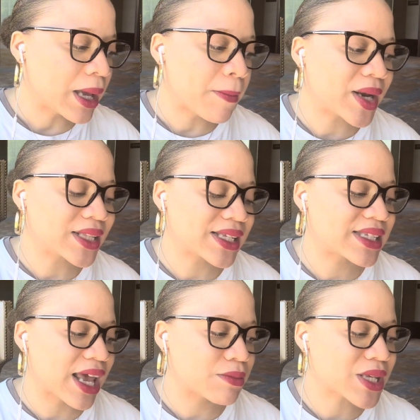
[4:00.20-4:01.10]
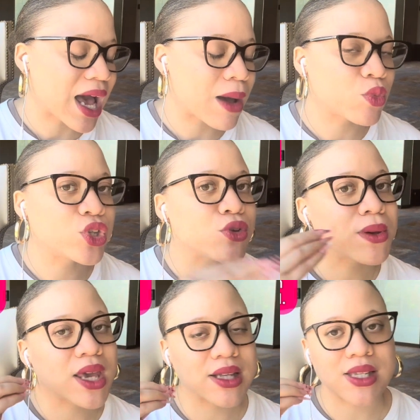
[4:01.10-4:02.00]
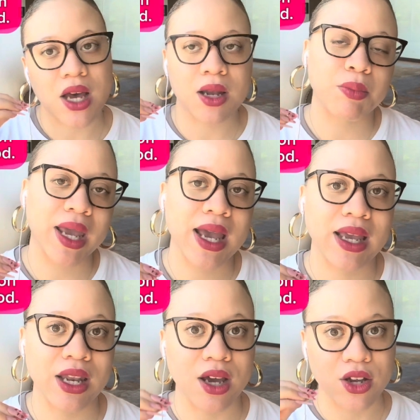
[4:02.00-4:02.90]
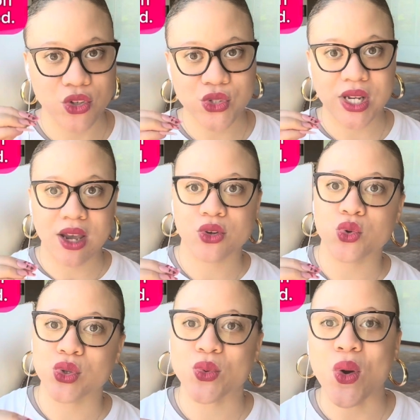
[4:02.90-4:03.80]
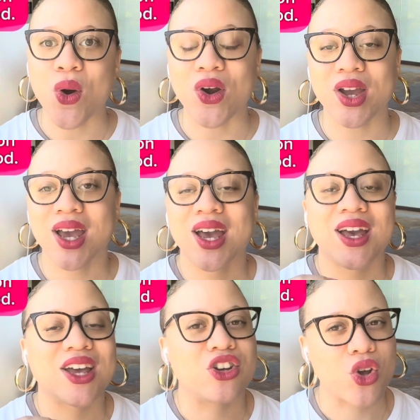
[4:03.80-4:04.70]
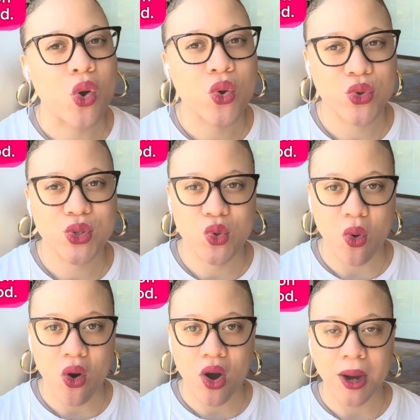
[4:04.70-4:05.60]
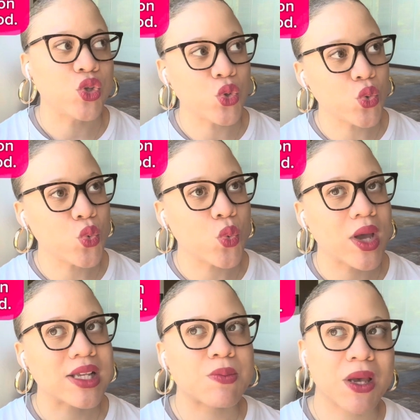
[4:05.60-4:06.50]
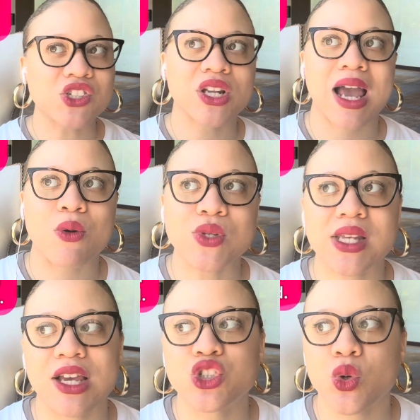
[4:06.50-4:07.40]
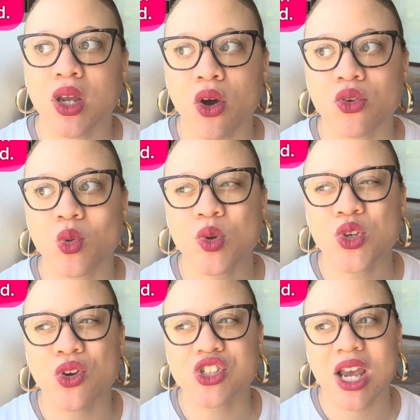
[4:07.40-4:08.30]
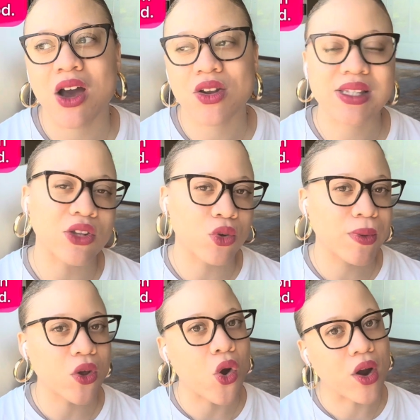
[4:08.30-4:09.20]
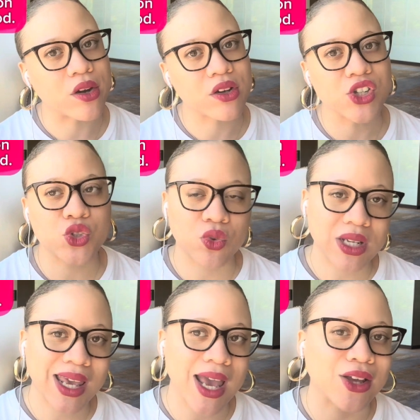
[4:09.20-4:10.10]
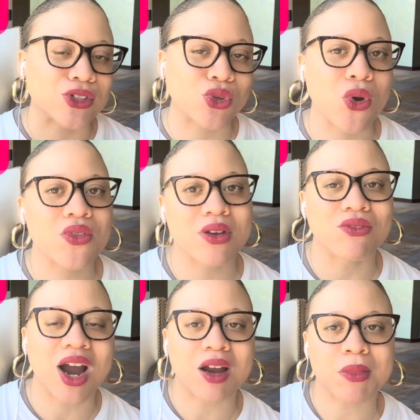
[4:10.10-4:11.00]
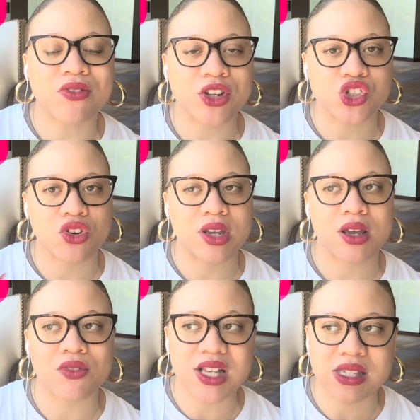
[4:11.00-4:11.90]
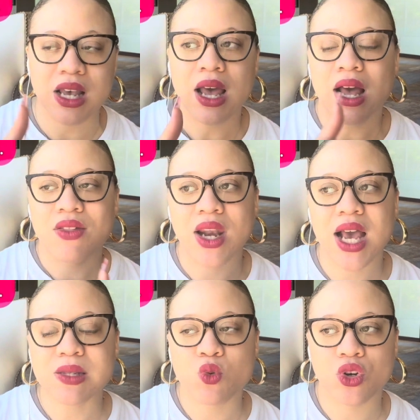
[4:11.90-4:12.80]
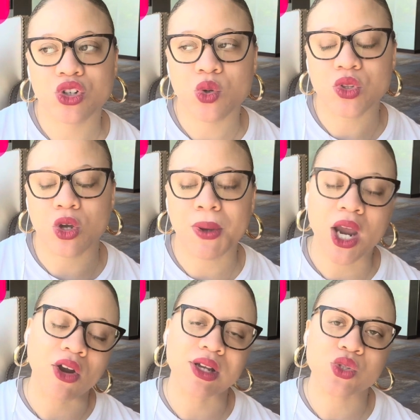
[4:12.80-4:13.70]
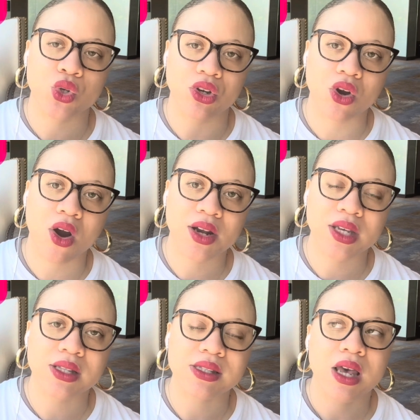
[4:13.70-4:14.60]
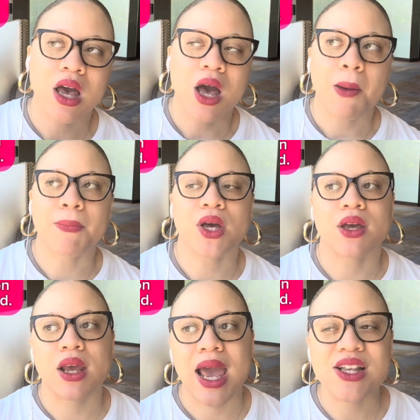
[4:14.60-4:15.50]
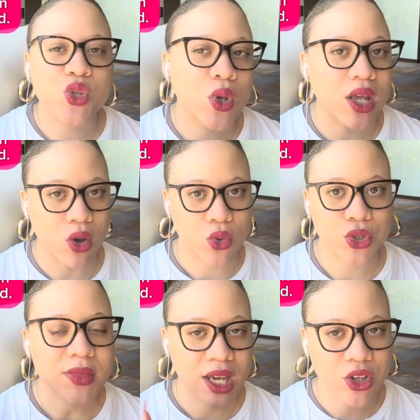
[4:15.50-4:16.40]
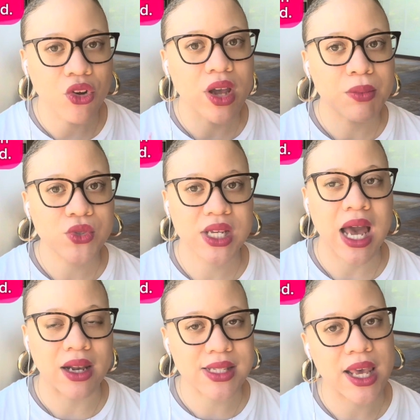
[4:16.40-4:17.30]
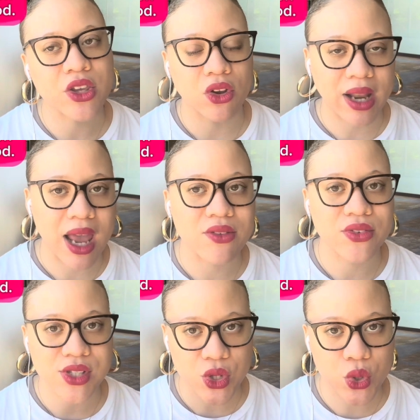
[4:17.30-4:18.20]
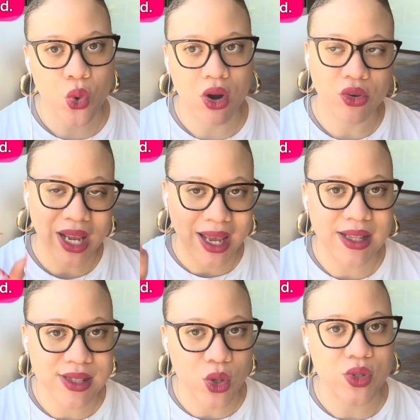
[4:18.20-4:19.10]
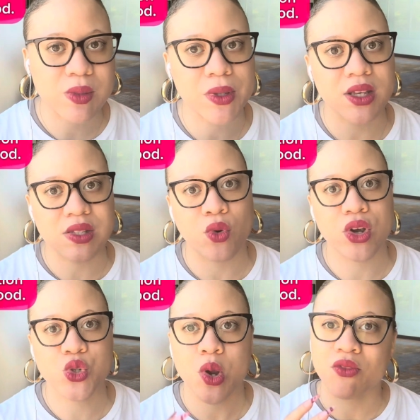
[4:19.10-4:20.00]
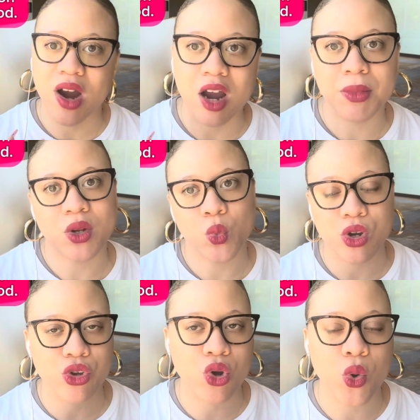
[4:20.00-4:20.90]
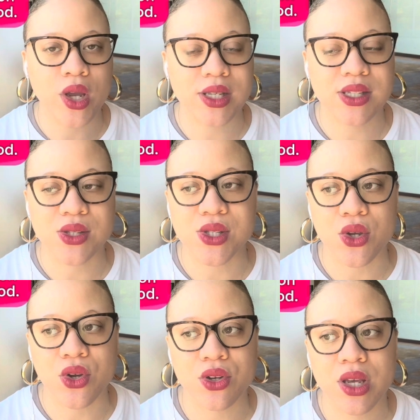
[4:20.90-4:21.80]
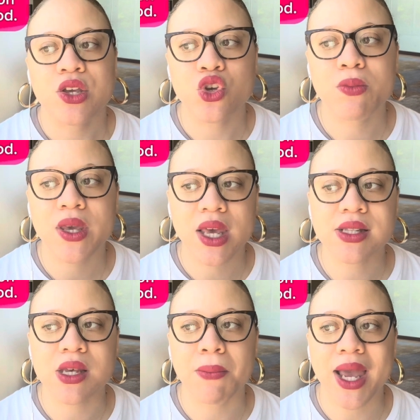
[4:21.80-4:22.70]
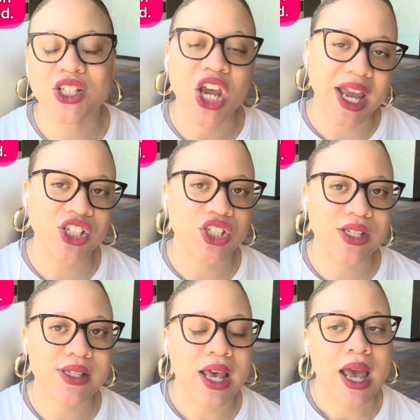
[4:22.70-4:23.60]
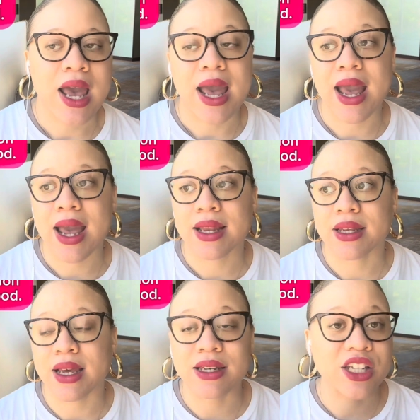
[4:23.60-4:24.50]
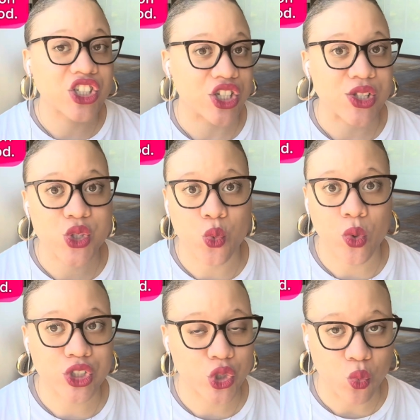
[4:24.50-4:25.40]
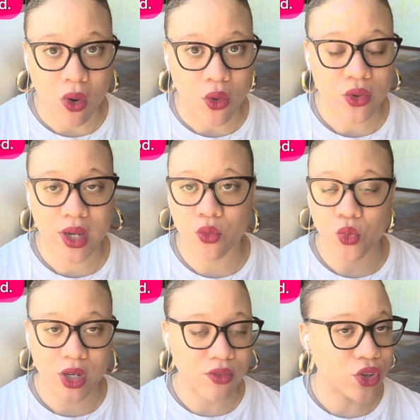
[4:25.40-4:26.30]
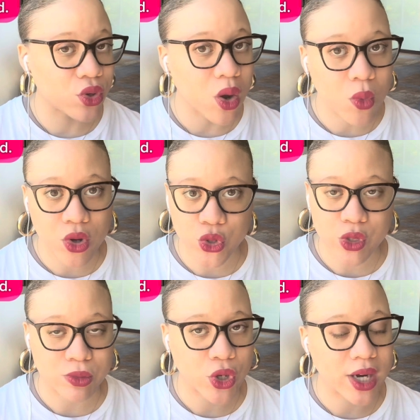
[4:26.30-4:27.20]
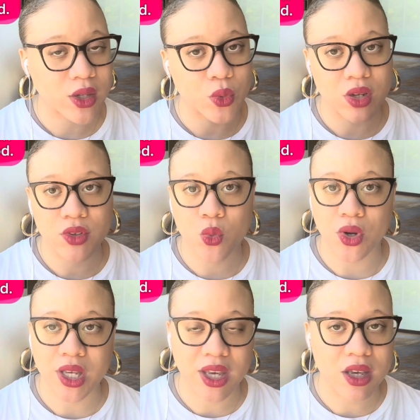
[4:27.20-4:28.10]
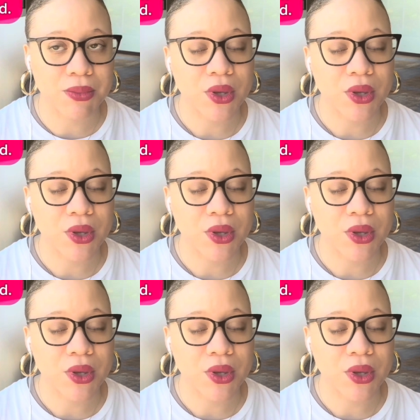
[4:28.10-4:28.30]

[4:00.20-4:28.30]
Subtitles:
But at the same time, when you begin to unpack and understand who you are and know who you are, especially I would say as you get older, when you're a child, it's a little bit harder because you really can't control the environment that you're in. That has more to do with your parents or your guardians. But as you get older and you're able to kind of take your life into your own hands, so to speak, as far as your environment and where you're going is concerned, you begin to make changes and additions to what you want. Whatever you don't want, you subtract it. Whatever you want to keep,